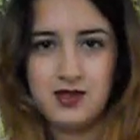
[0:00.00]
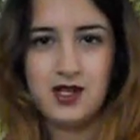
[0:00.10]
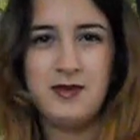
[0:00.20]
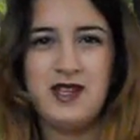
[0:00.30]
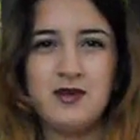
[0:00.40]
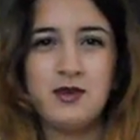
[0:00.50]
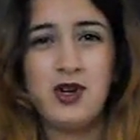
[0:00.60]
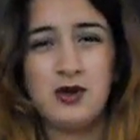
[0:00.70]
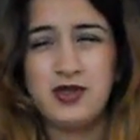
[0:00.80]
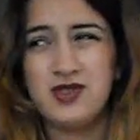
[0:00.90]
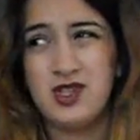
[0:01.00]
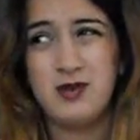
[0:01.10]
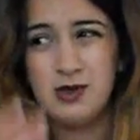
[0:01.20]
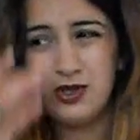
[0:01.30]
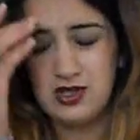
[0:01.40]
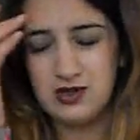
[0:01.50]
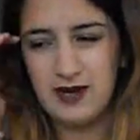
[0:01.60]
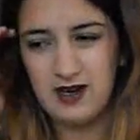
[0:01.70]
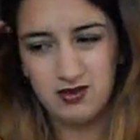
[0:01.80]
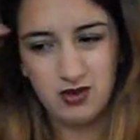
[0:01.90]
I mean, I wasn't too bothered
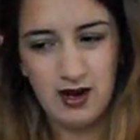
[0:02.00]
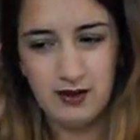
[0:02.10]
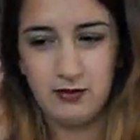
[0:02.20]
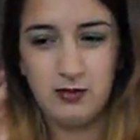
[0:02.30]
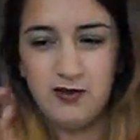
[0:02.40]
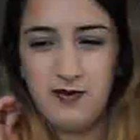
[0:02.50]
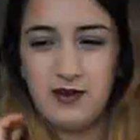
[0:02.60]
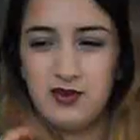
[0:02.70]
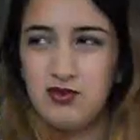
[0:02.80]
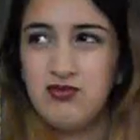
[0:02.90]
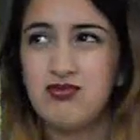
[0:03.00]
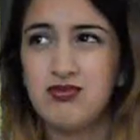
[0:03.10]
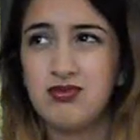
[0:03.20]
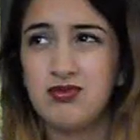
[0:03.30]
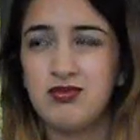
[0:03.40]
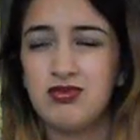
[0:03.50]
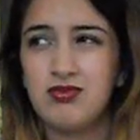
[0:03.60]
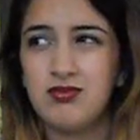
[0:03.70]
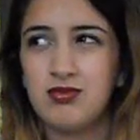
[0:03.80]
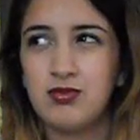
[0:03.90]
about not having my phone,
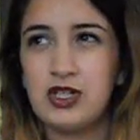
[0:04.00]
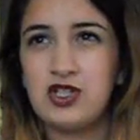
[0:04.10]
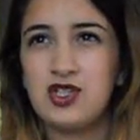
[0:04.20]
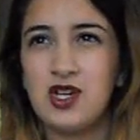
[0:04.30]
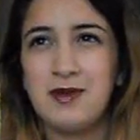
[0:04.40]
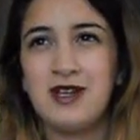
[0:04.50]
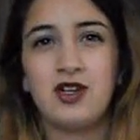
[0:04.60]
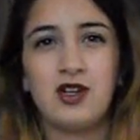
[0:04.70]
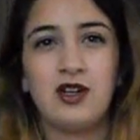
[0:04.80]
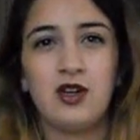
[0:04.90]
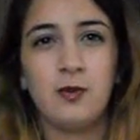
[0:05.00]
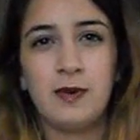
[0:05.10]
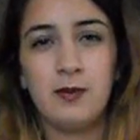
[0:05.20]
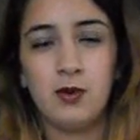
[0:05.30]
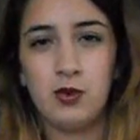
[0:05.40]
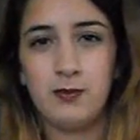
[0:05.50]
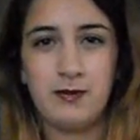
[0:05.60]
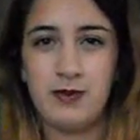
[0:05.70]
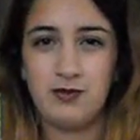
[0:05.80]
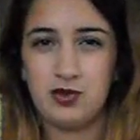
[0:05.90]
which I mean I know a lot of people would
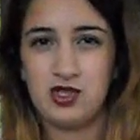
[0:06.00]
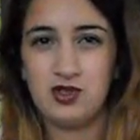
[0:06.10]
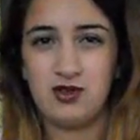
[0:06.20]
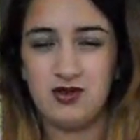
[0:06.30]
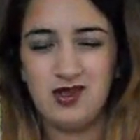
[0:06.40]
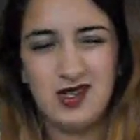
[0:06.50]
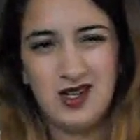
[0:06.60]
be, but I'm just not